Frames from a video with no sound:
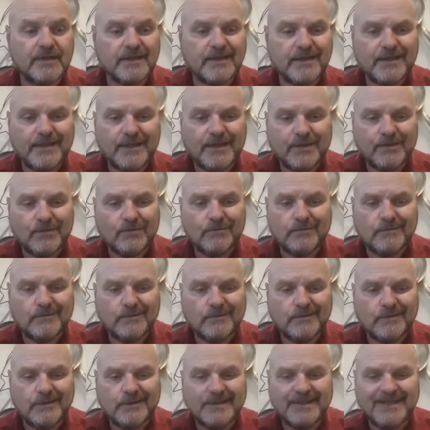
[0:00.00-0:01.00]
They don't
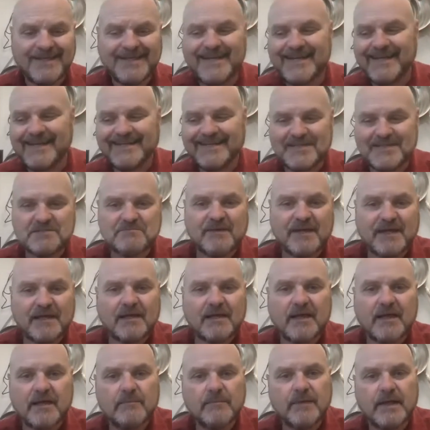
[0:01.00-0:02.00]
need to spend a
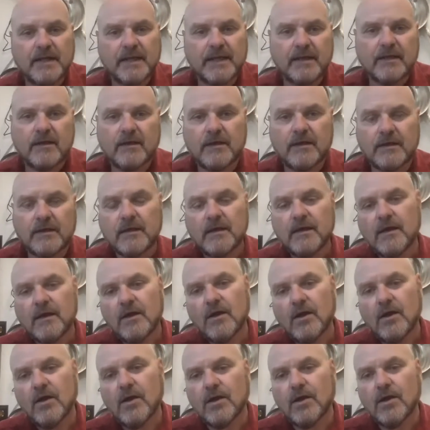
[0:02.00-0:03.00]
lot of money on
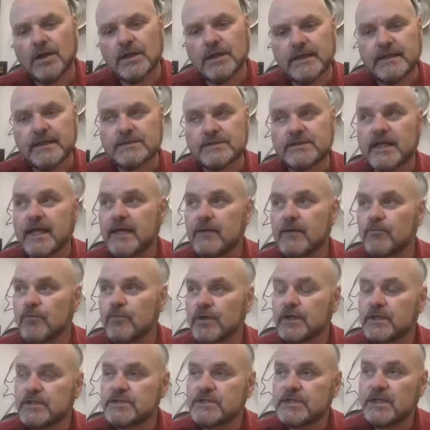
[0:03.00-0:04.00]
lease. And we're
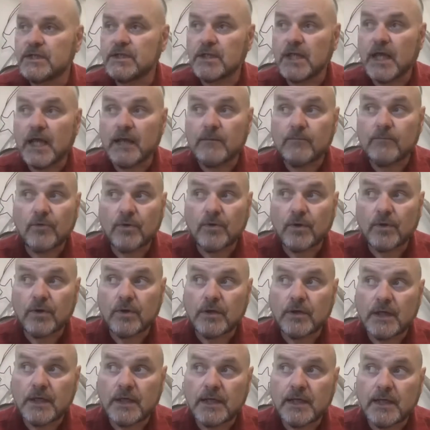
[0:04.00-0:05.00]
going to see a lot
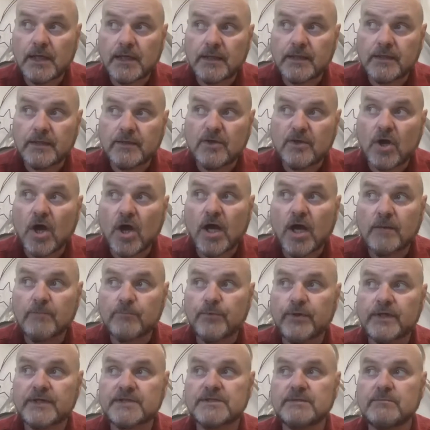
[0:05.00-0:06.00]
more
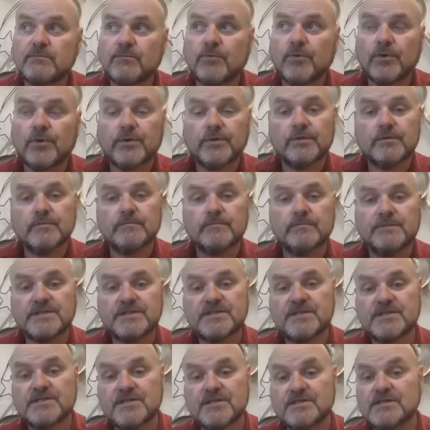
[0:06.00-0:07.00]
non-bricks and mortar
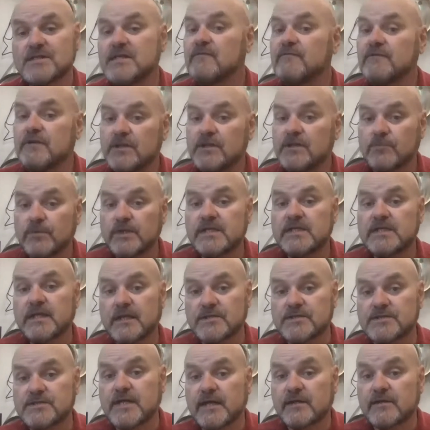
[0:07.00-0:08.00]
businesses, even in the
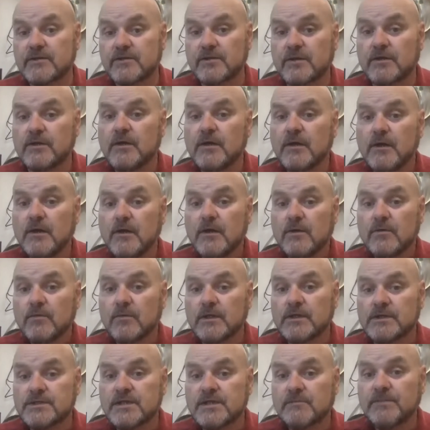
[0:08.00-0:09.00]
retail sector,
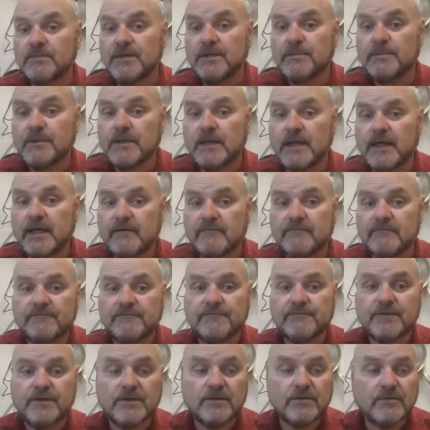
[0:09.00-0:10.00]
where some people have,
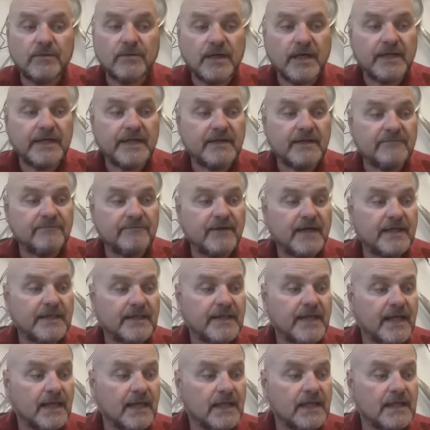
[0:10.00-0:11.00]
identified
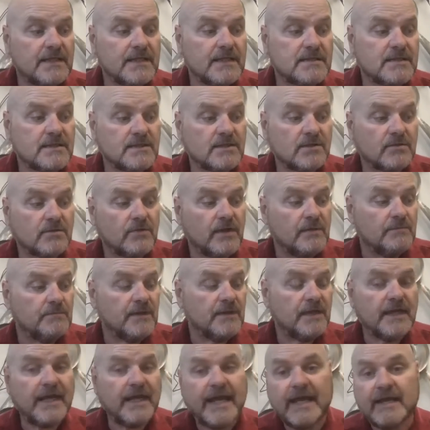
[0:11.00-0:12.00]
that lease as a great
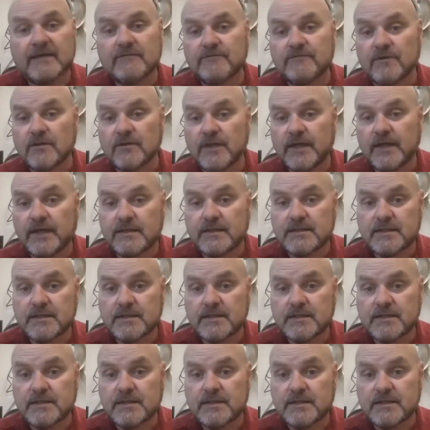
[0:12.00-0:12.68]
big anvil that